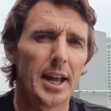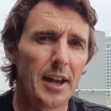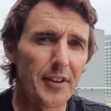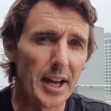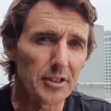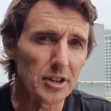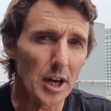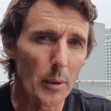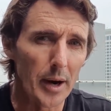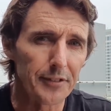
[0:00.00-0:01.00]
If he has to
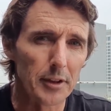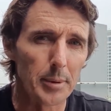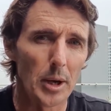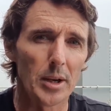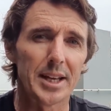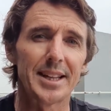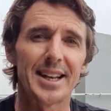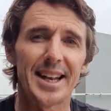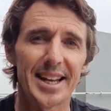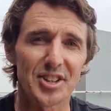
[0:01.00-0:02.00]
go after the bowling in the
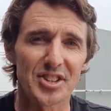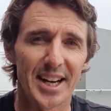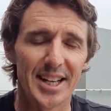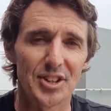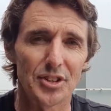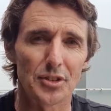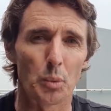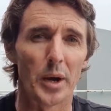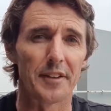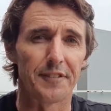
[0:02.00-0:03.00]
latter stages
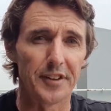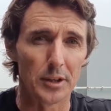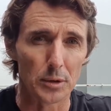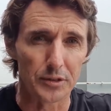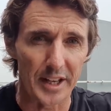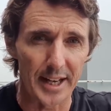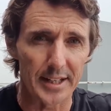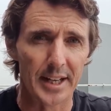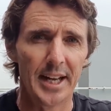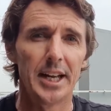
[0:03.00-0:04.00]
where the field's
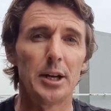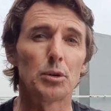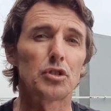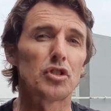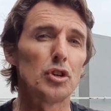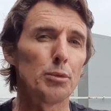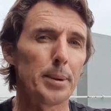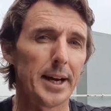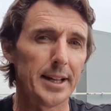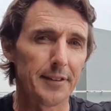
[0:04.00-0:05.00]
out, he'll still
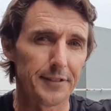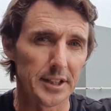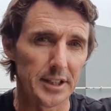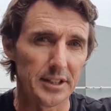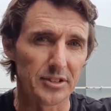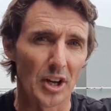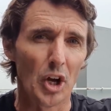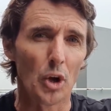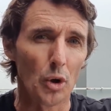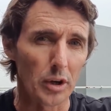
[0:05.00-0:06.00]
play the Vs,
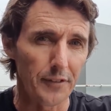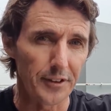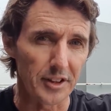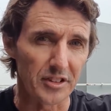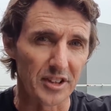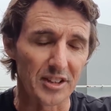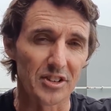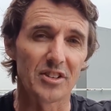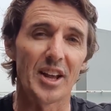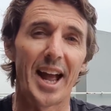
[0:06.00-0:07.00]
looking for the
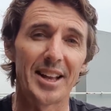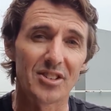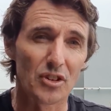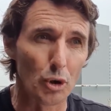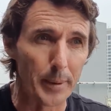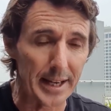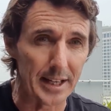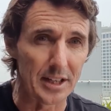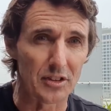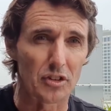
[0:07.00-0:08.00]
sixes and still
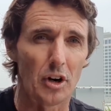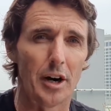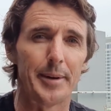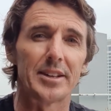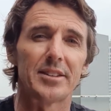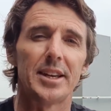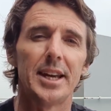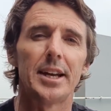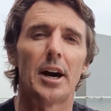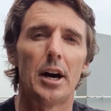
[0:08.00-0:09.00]
backing his timing to
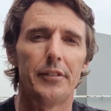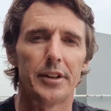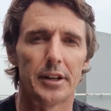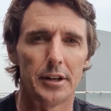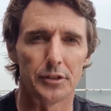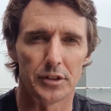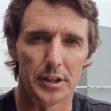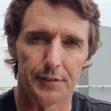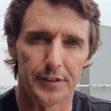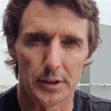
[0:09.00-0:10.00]
hit over those
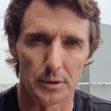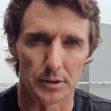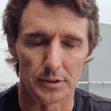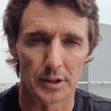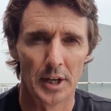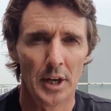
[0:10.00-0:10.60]
deep fielders.